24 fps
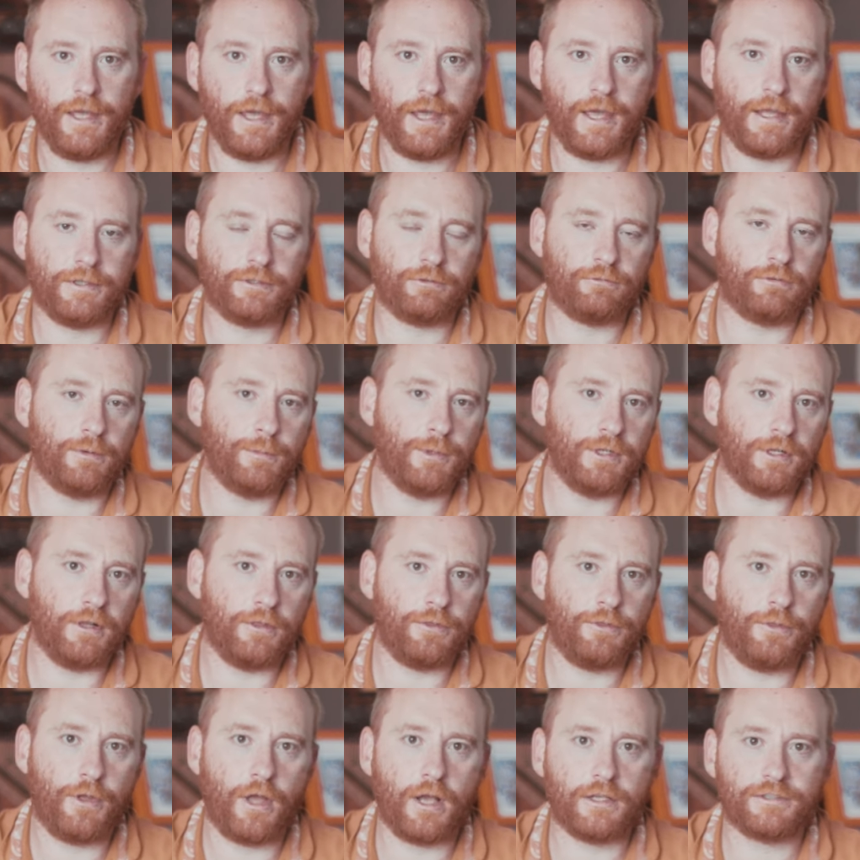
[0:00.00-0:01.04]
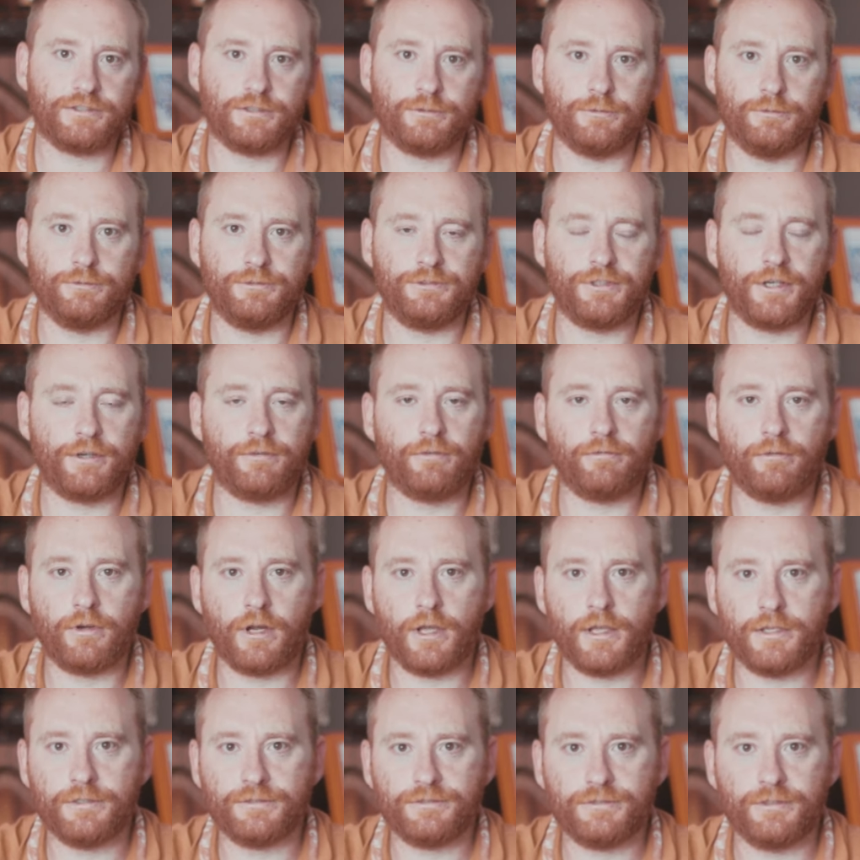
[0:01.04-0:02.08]
and criminal thugs who
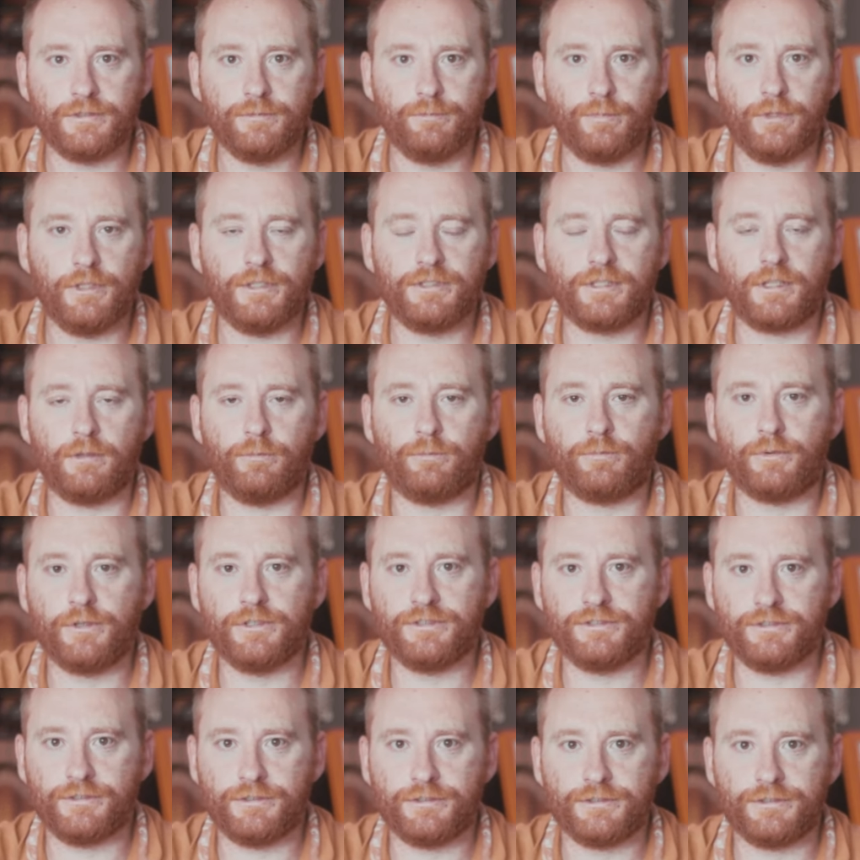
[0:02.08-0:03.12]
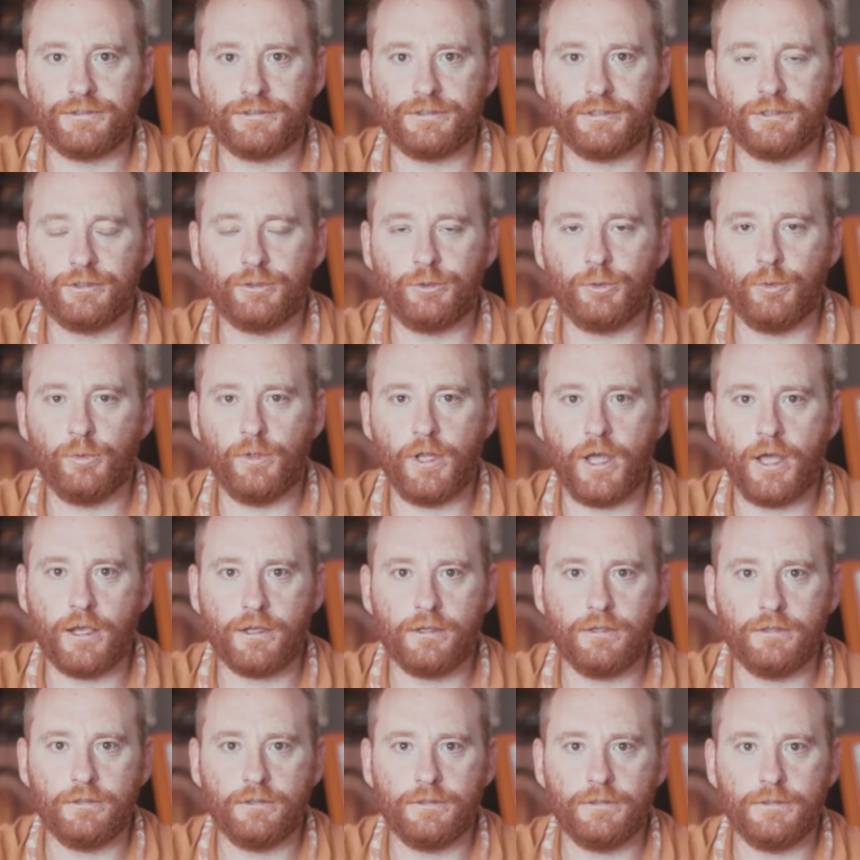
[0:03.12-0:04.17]
terrorized political prisoners in
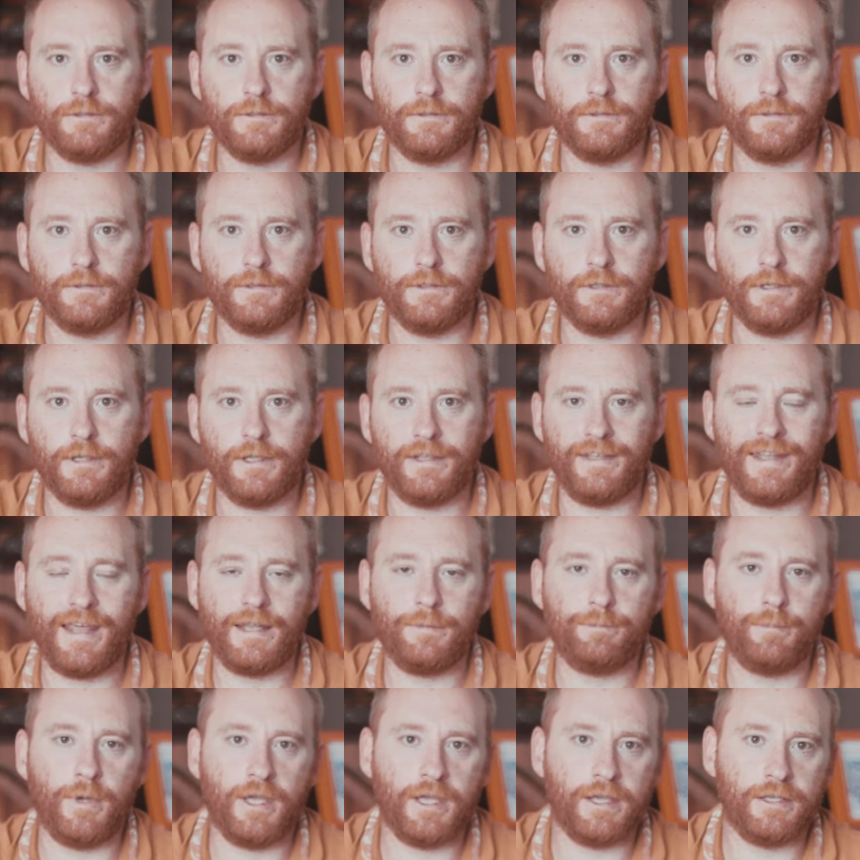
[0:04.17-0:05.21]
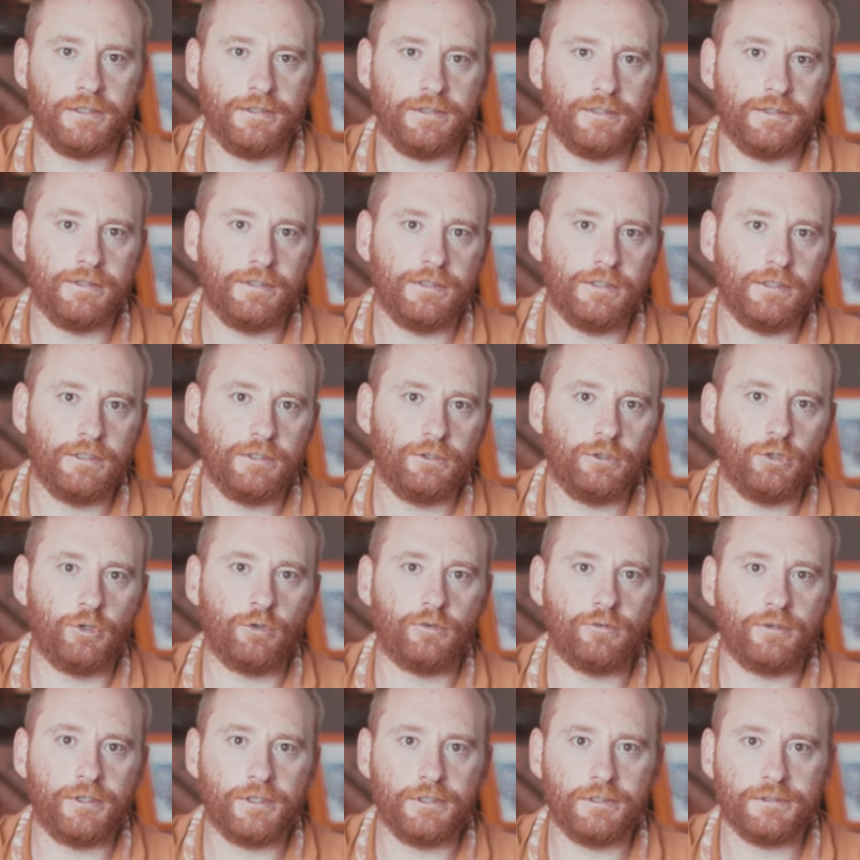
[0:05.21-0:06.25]
Gulag, and that made
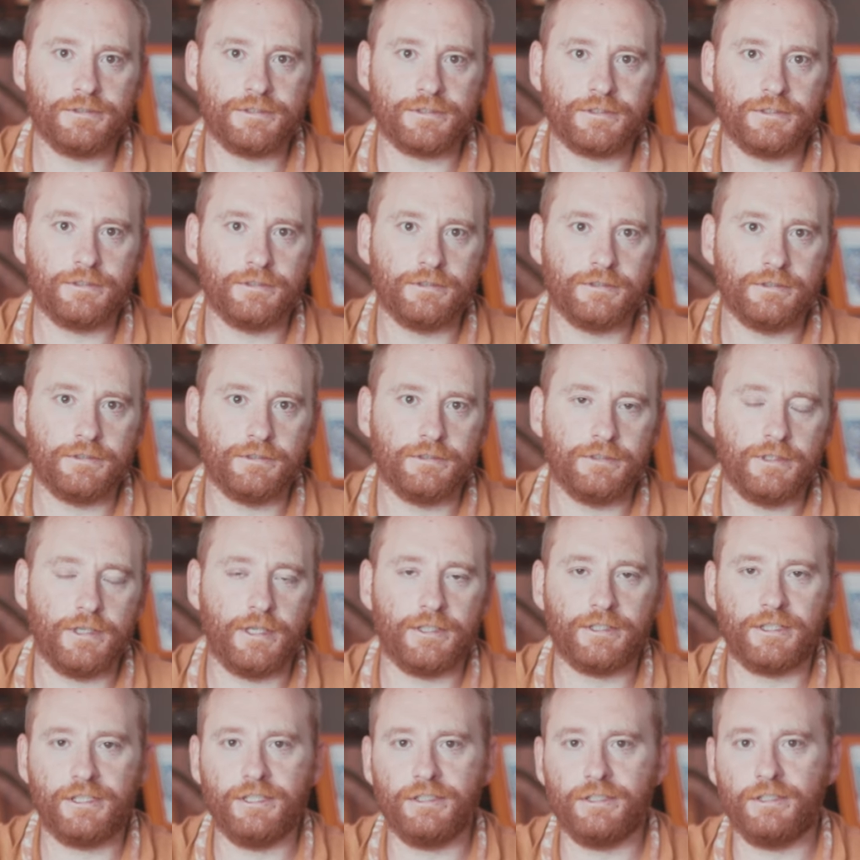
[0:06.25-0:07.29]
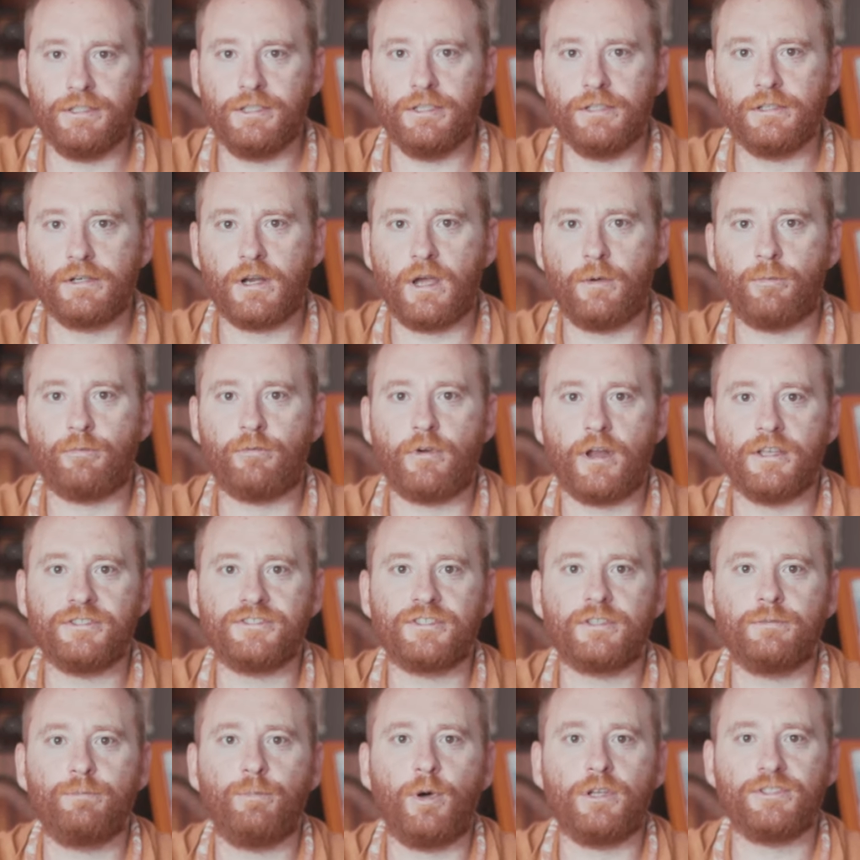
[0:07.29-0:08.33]
Norilsk and Kingir
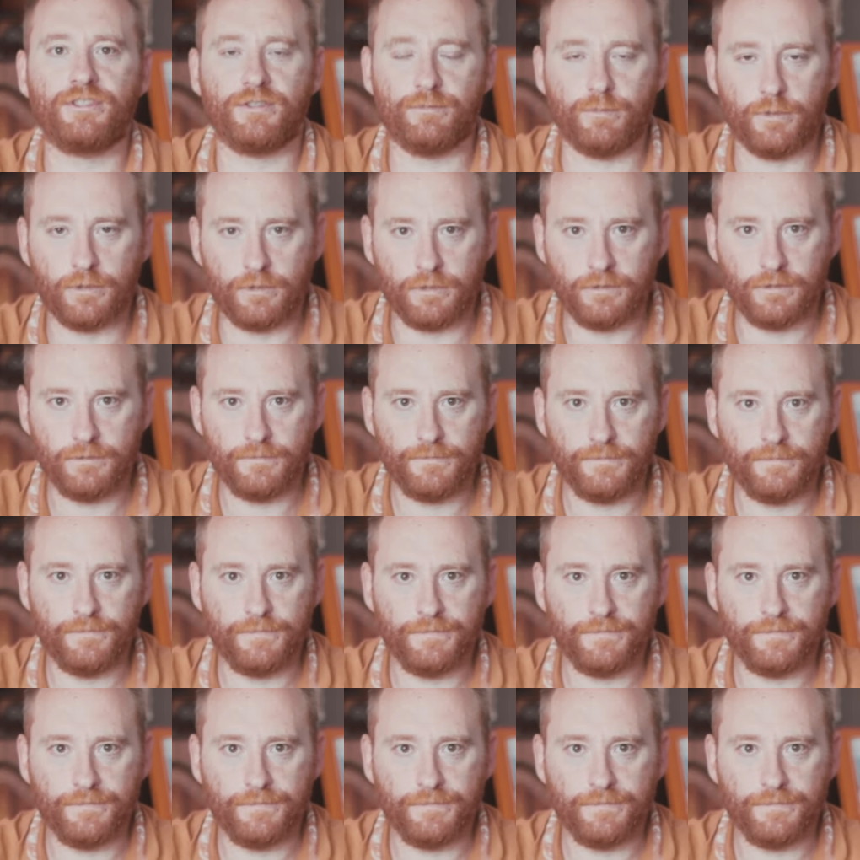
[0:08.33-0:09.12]
uprising possible.